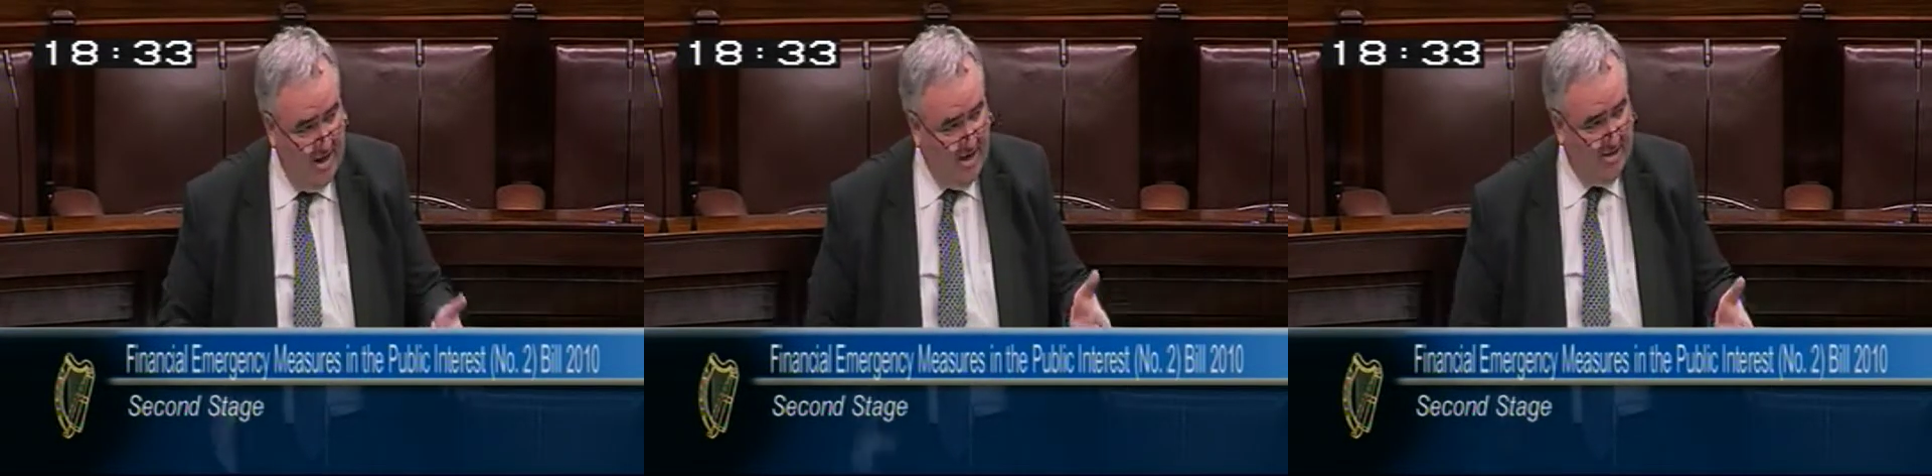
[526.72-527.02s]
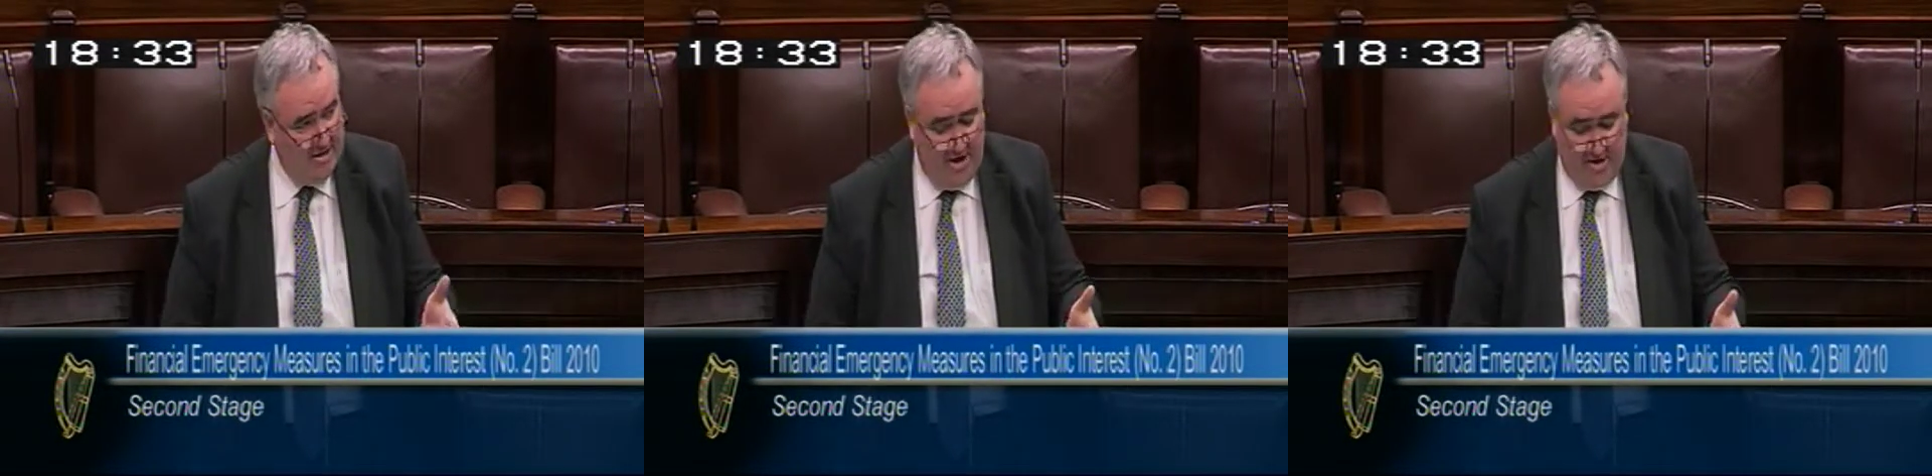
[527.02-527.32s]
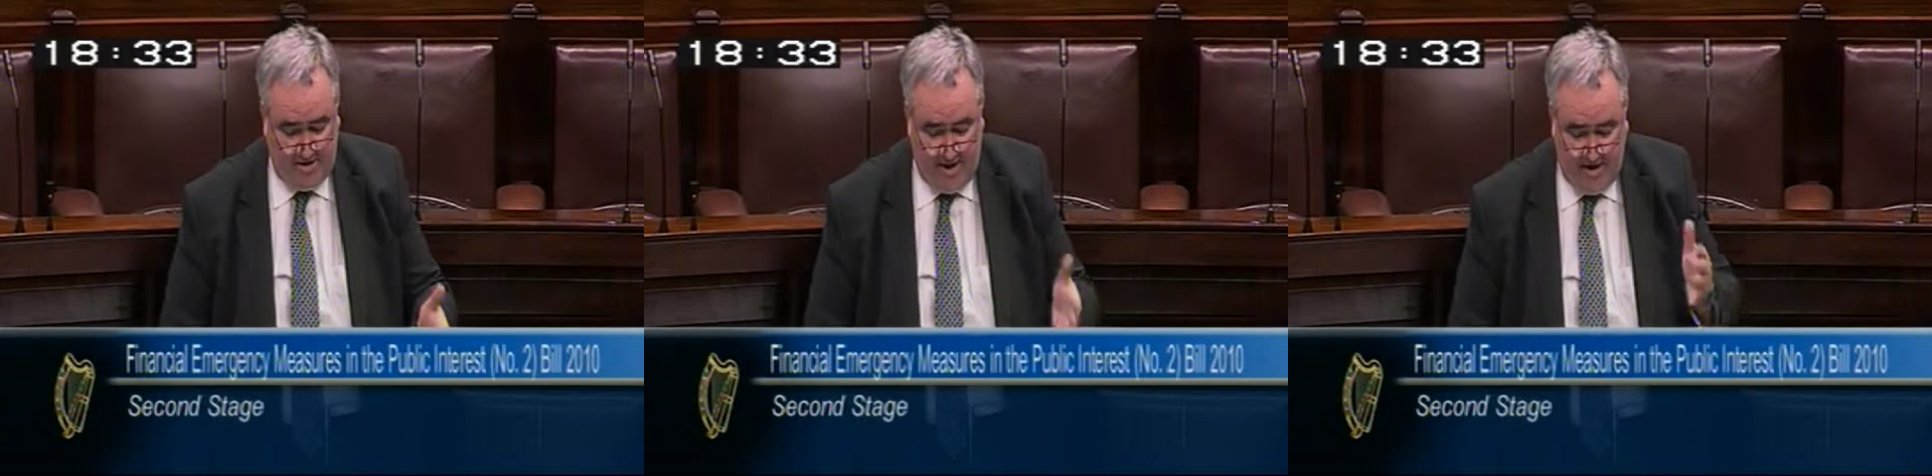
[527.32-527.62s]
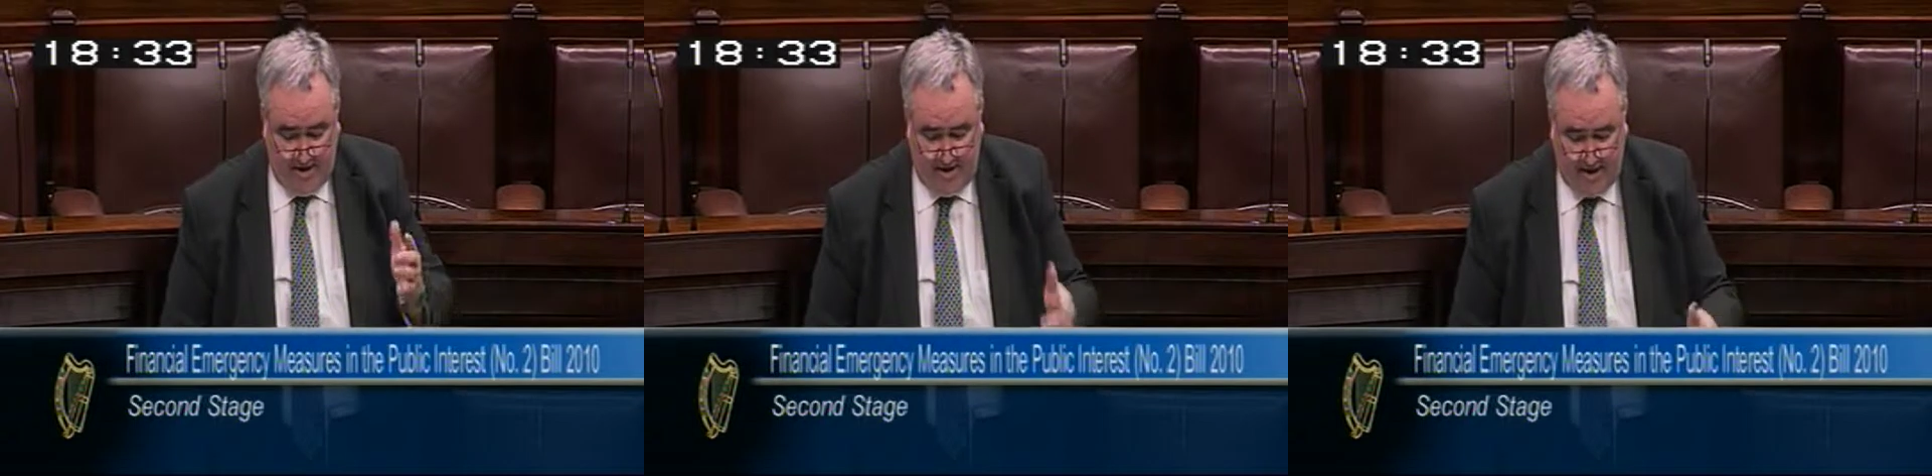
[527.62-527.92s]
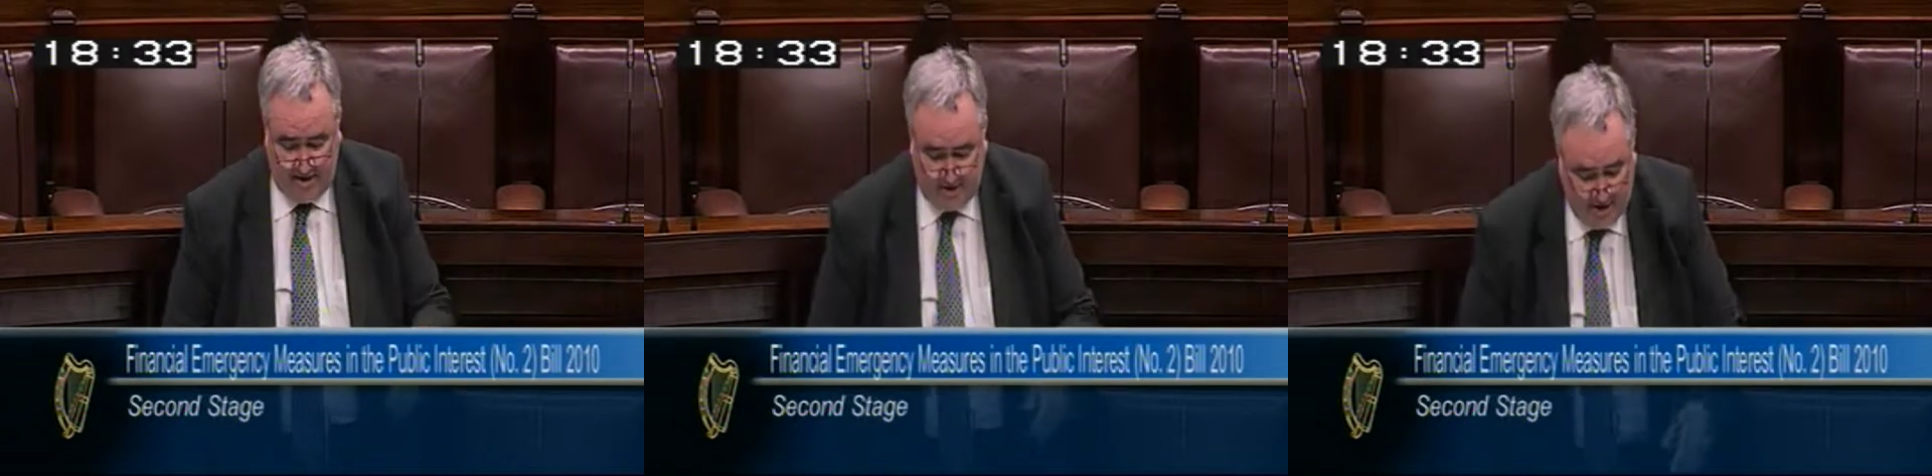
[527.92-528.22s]
in this context. And I think
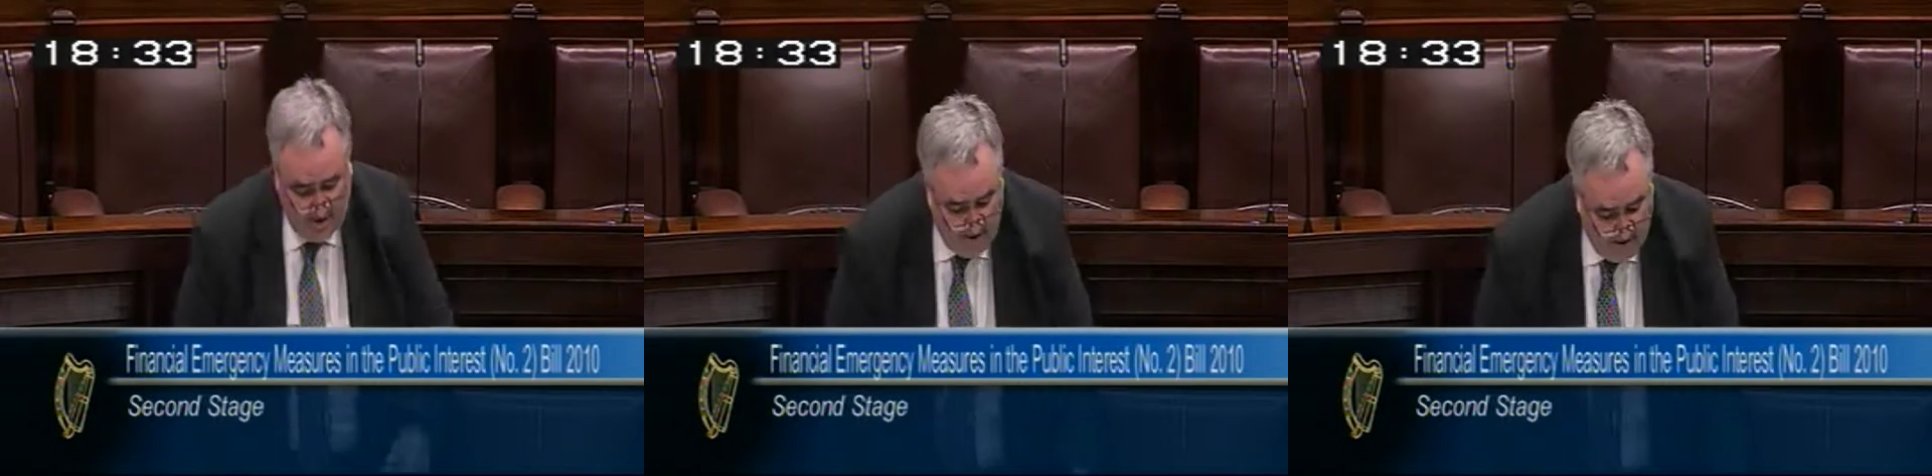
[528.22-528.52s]
that,